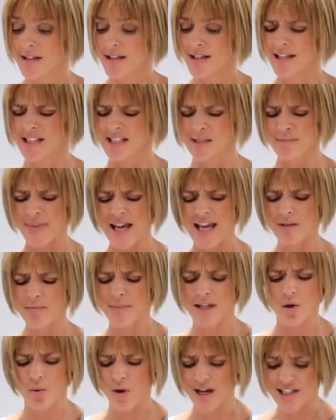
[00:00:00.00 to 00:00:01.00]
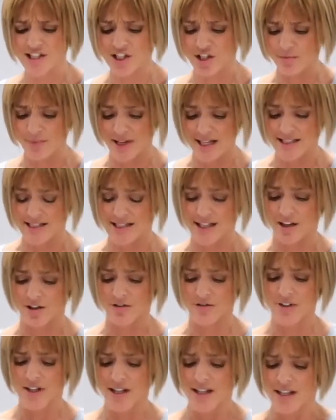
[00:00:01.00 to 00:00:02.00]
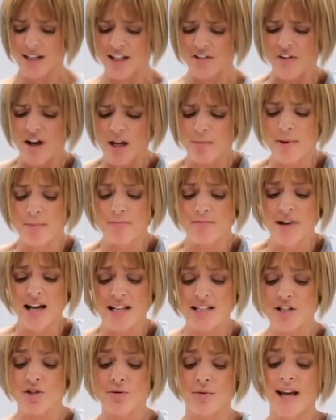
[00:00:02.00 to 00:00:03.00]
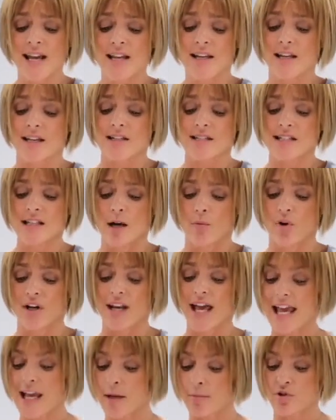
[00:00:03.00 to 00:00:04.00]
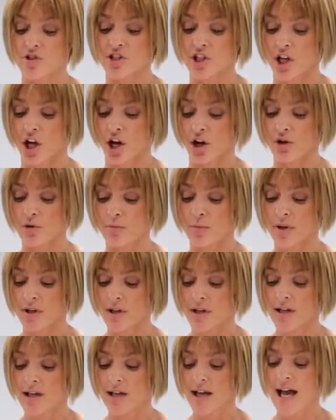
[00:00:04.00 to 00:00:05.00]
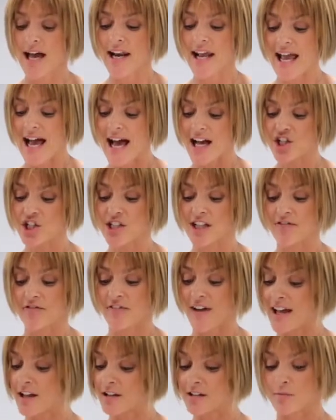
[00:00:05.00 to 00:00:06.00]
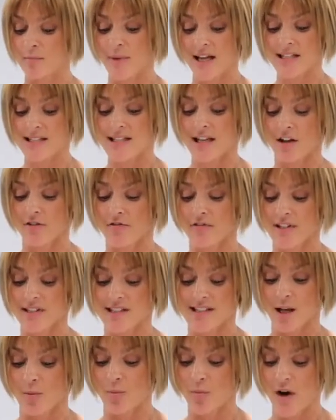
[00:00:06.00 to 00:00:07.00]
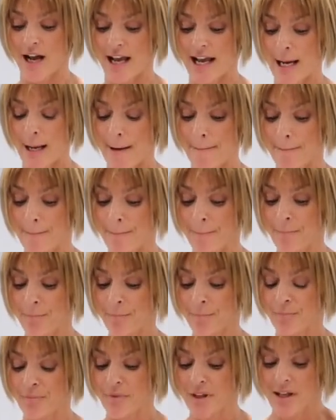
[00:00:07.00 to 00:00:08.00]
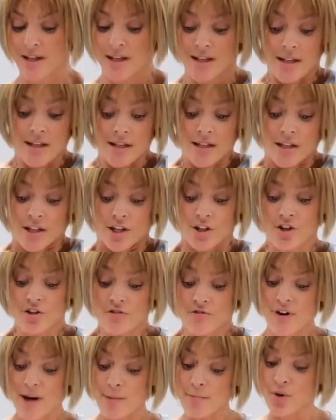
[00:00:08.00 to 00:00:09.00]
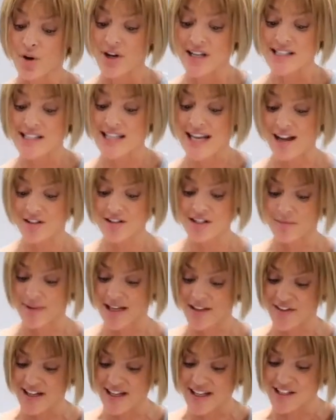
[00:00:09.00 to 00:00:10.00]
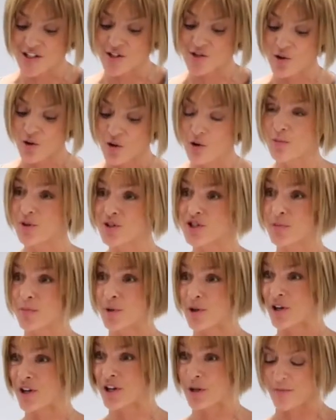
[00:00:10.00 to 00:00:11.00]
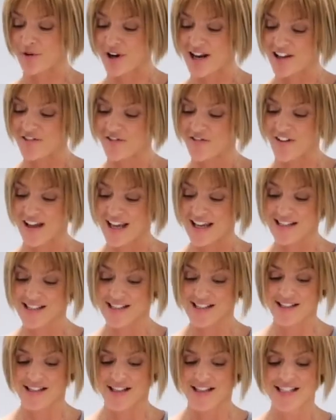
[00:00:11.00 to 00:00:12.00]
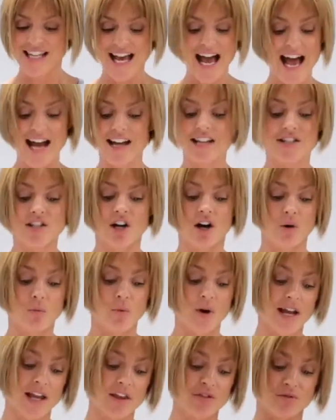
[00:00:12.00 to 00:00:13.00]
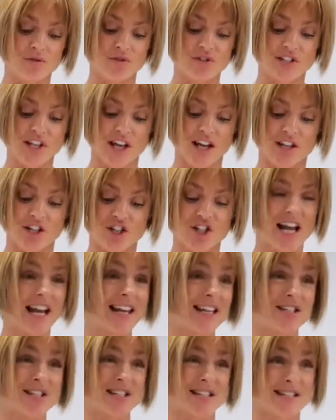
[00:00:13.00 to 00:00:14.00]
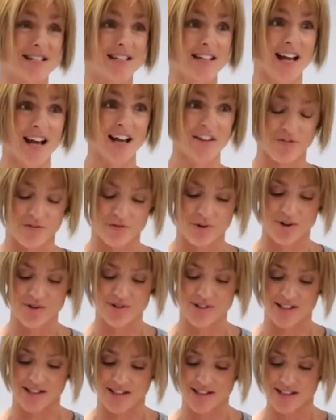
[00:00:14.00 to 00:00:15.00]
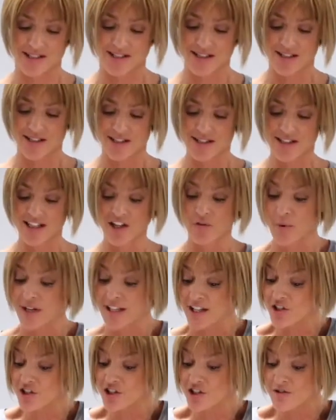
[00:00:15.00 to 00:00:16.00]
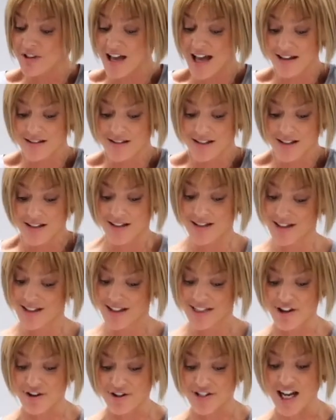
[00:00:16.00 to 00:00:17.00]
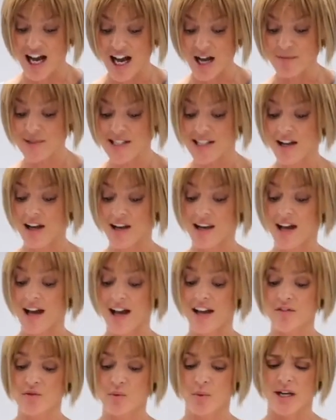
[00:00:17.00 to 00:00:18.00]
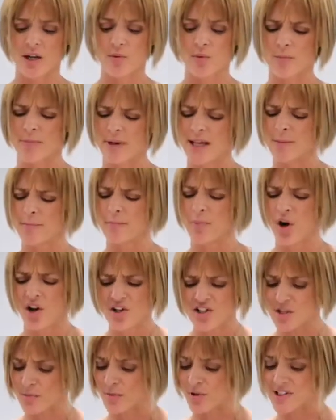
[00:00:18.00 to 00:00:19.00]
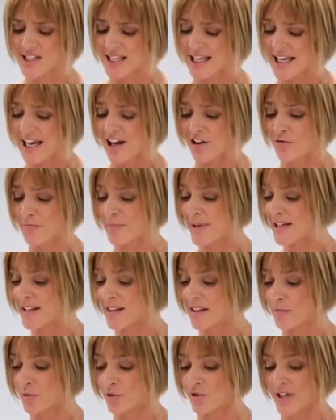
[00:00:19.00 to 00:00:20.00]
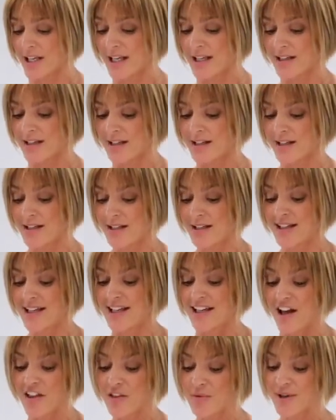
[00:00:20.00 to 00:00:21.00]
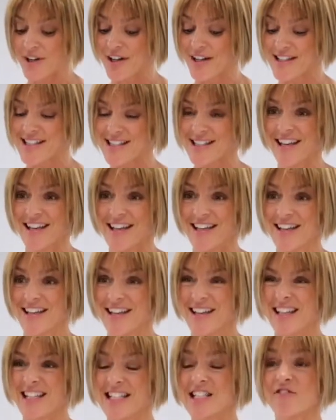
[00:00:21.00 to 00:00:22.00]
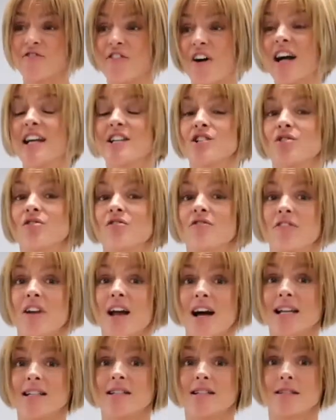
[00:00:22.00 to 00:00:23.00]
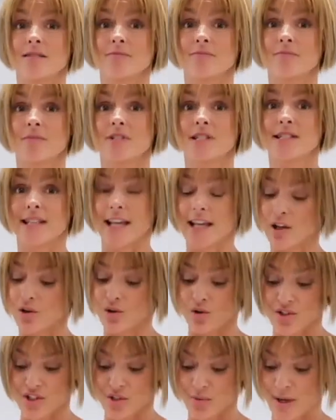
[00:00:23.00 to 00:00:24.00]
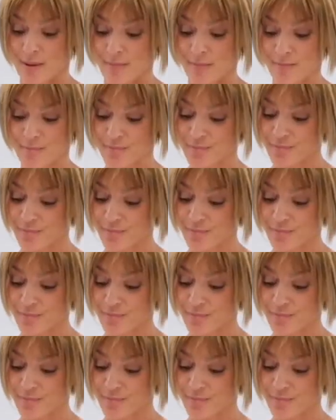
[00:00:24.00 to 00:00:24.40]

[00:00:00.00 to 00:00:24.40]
It has made me question myself. If I'd been masquerading as someone able to cope, had I actually failed myself in some way? A good friend pointed out to me that it is normal to put on a brave face, to act our way through certain challenges that life throws at us. If we didn't do that, there are times in our lives when it would be impossible to get out of bed in the morning. In other words, it's fight or flight, sink or swim.